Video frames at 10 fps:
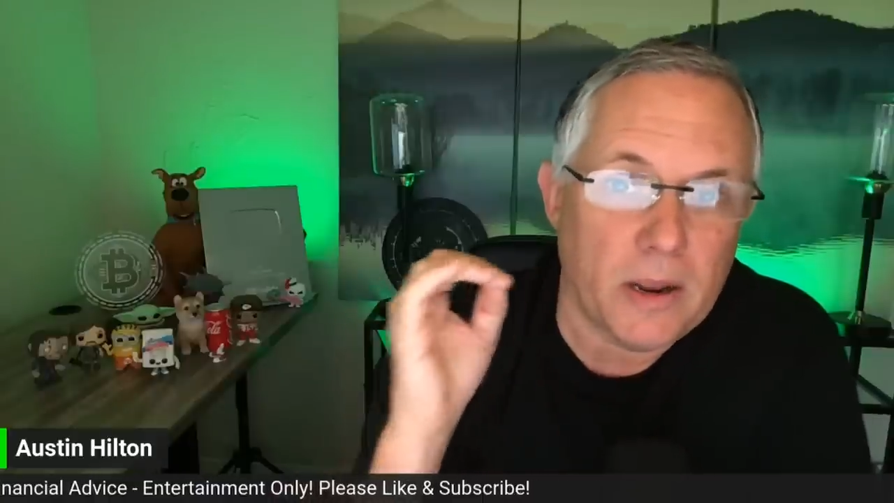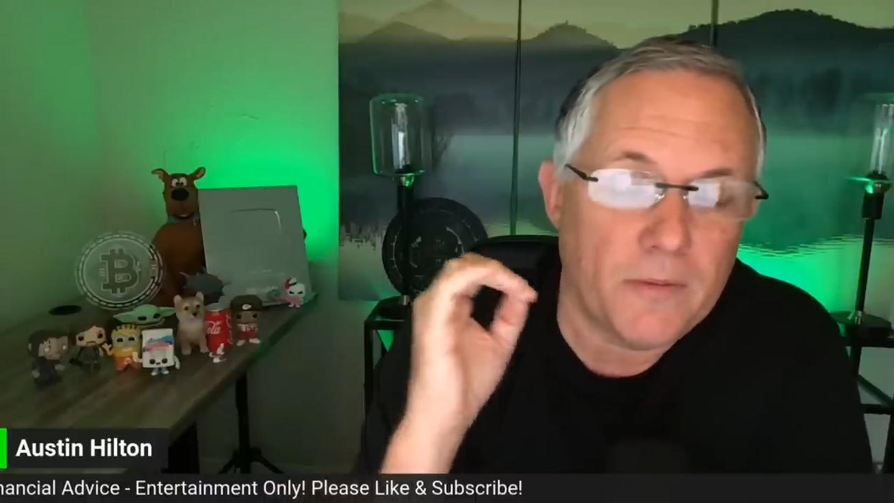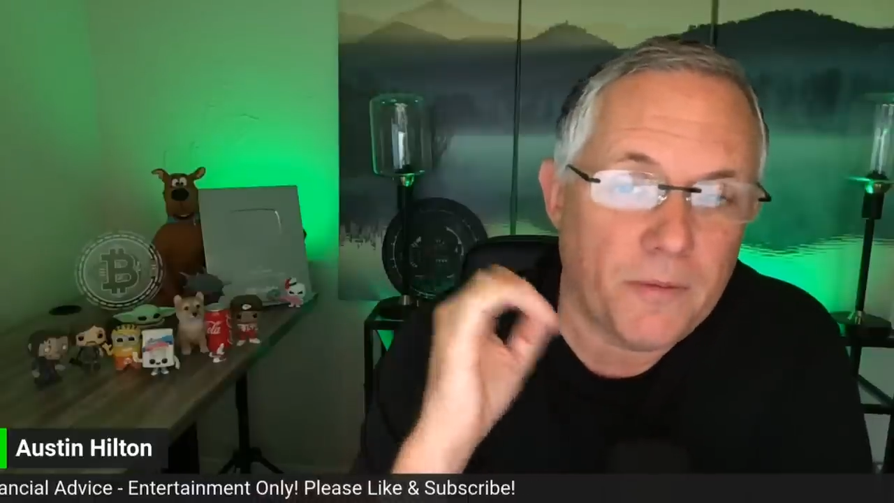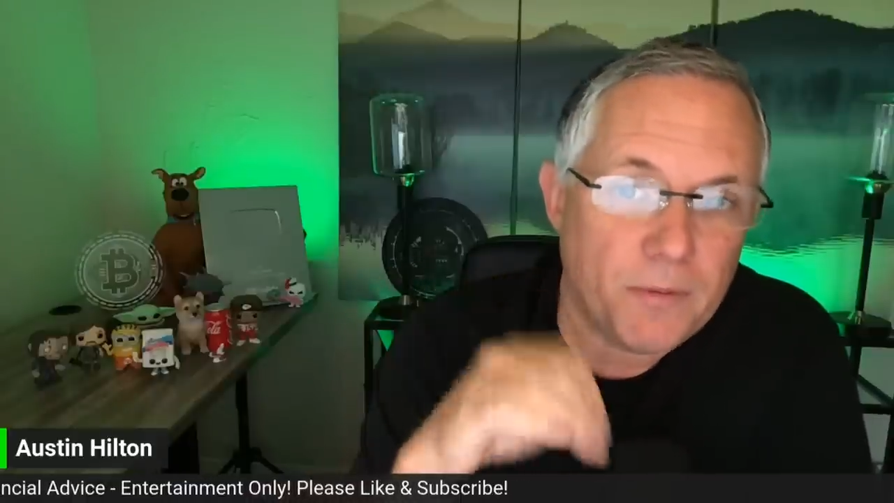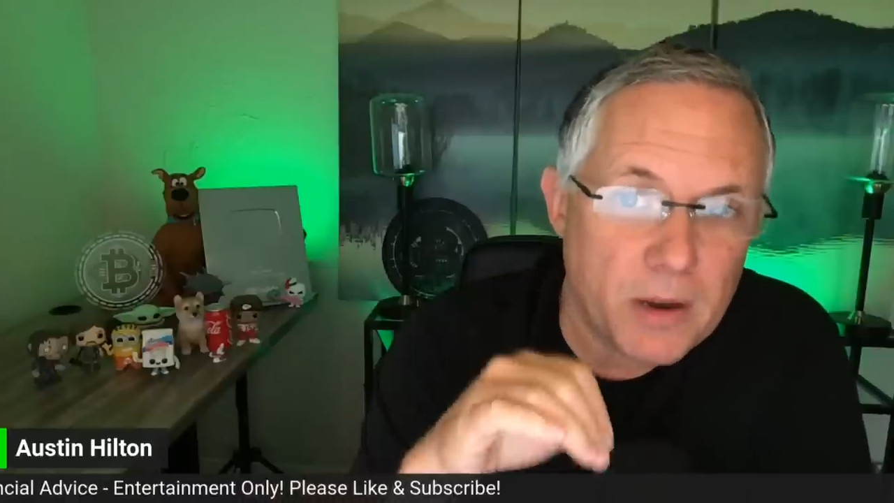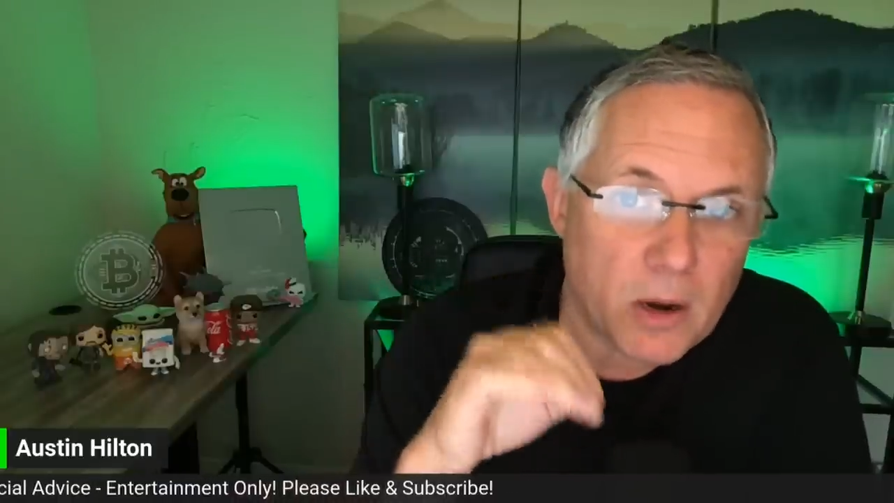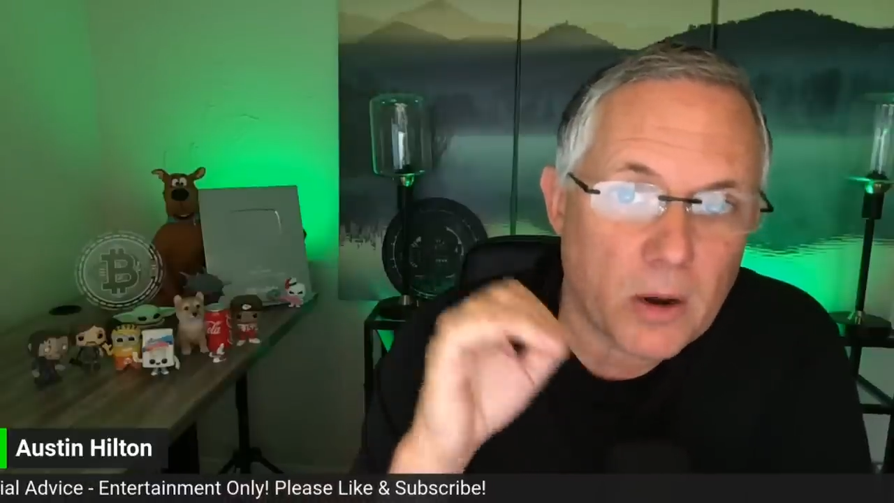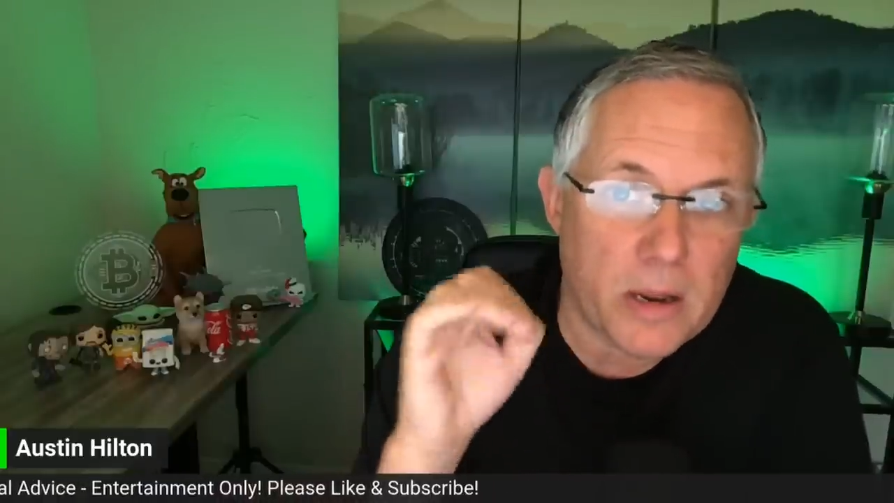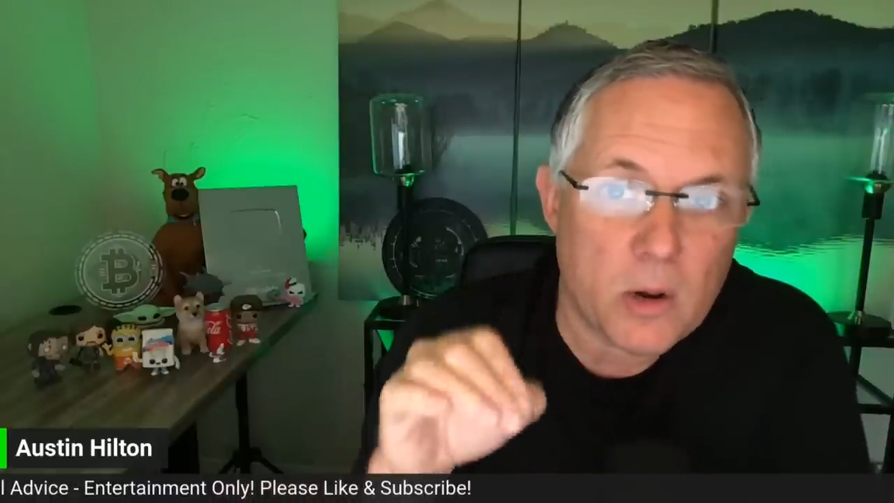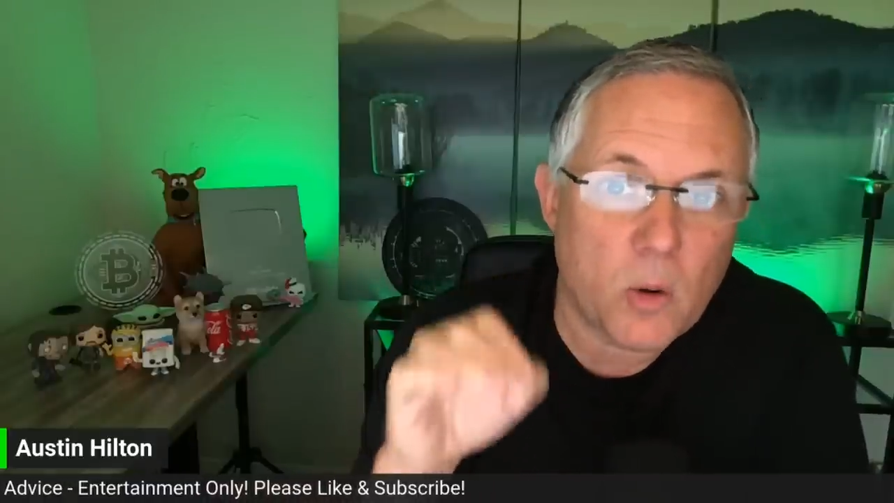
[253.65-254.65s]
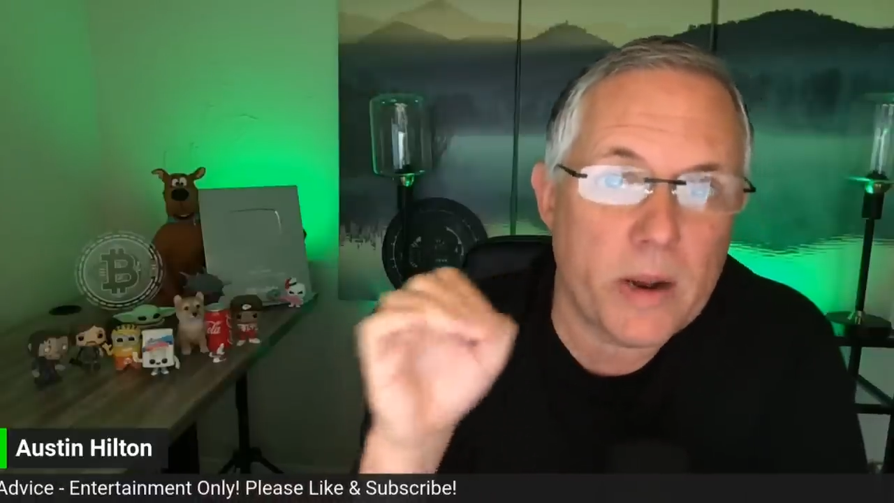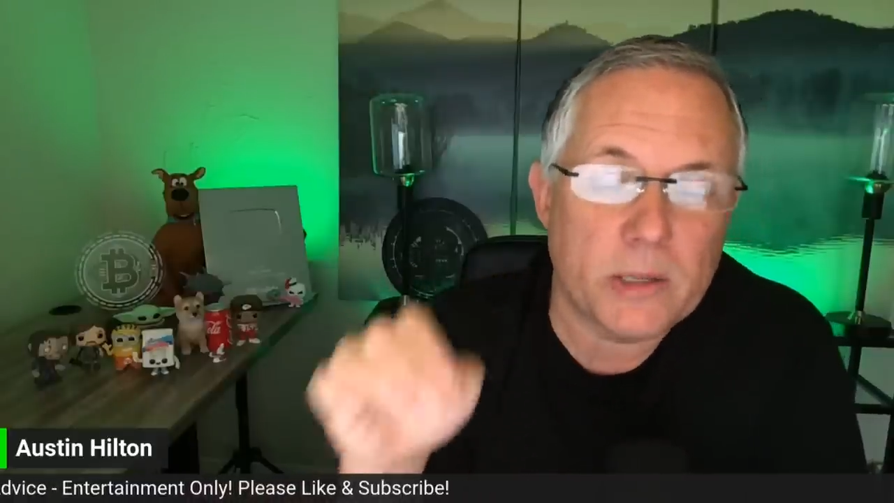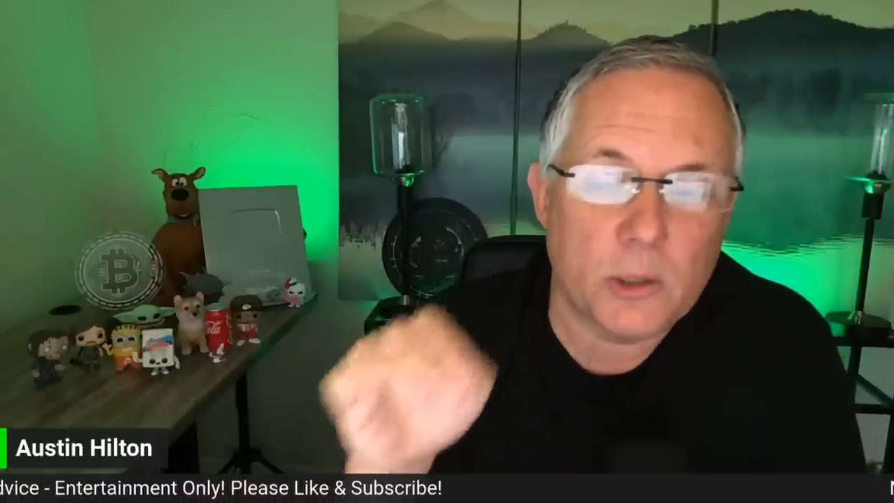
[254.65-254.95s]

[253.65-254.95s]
and fear equates